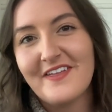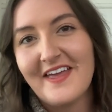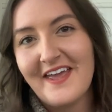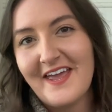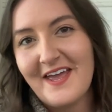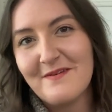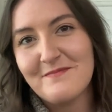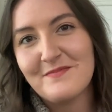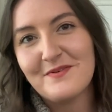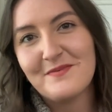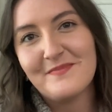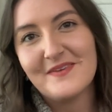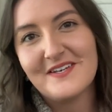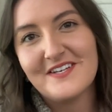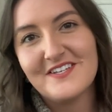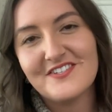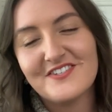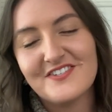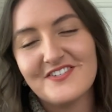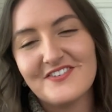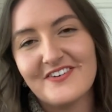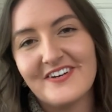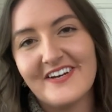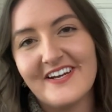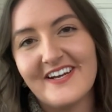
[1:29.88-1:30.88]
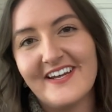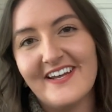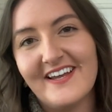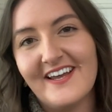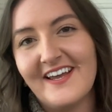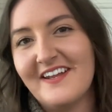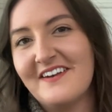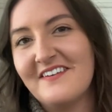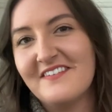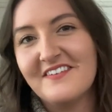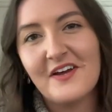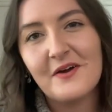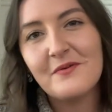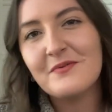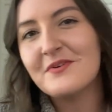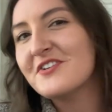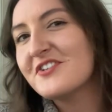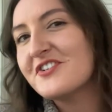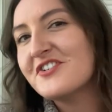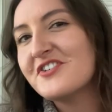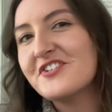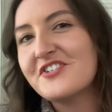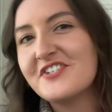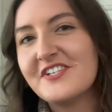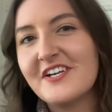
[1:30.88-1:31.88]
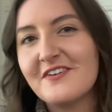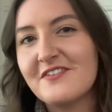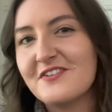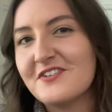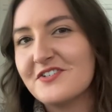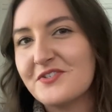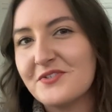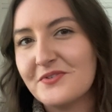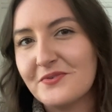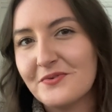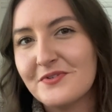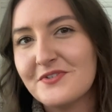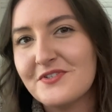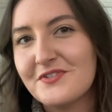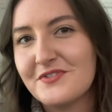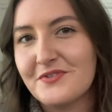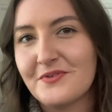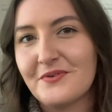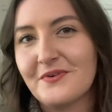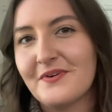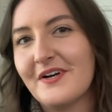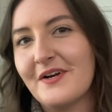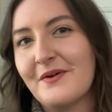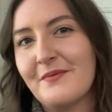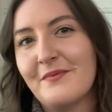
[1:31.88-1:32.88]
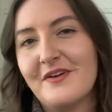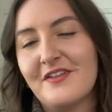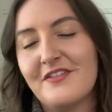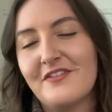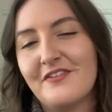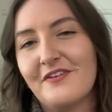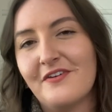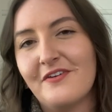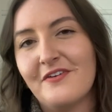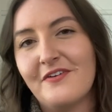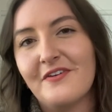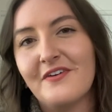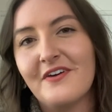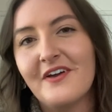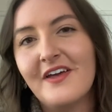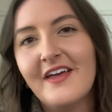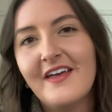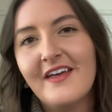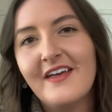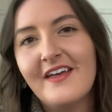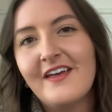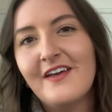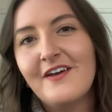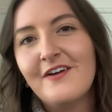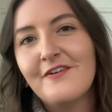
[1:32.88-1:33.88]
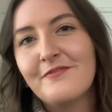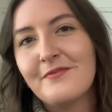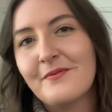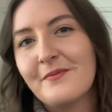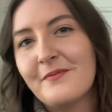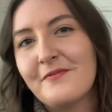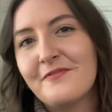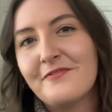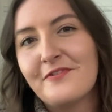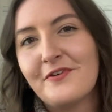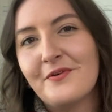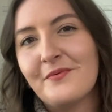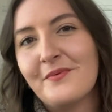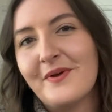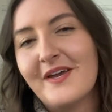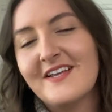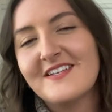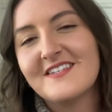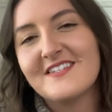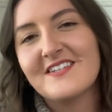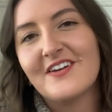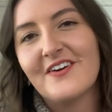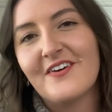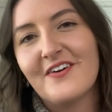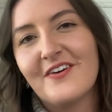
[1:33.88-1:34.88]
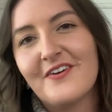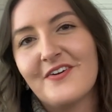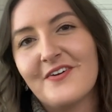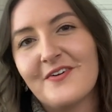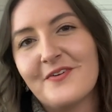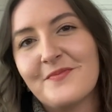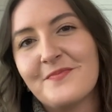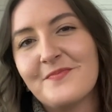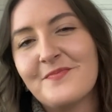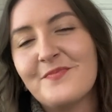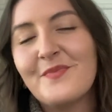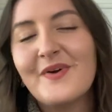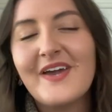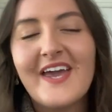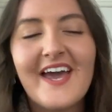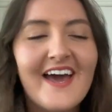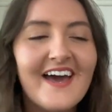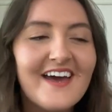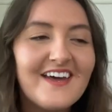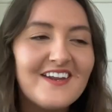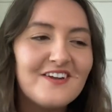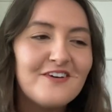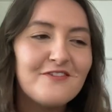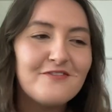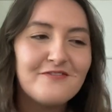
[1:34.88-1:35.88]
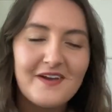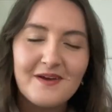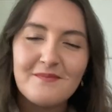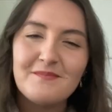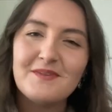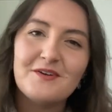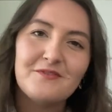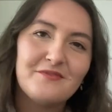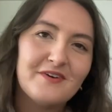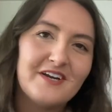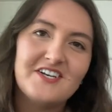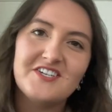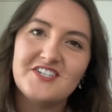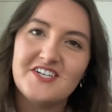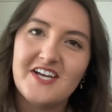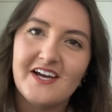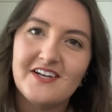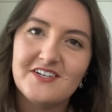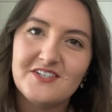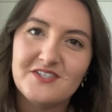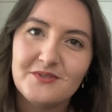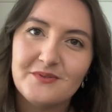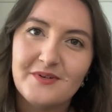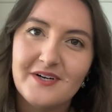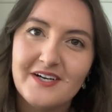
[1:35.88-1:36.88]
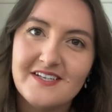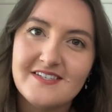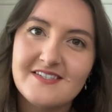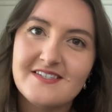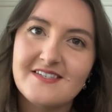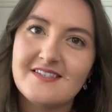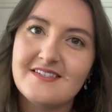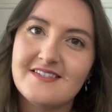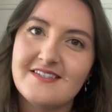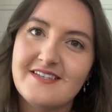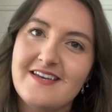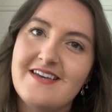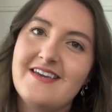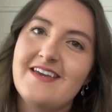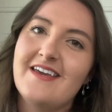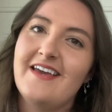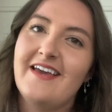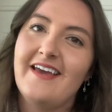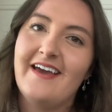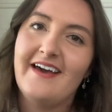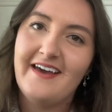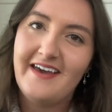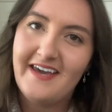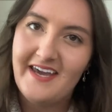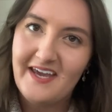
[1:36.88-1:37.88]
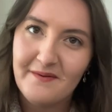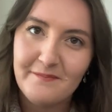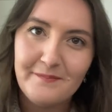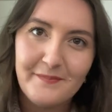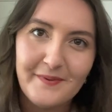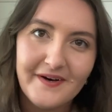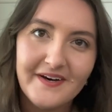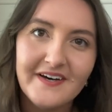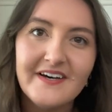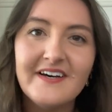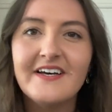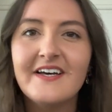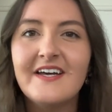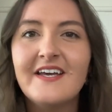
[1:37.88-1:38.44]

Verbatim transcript: Hamper Ministry, and I want to just share a short story with you from a few weeks ago. We had a family reach out to us seeking a hamper.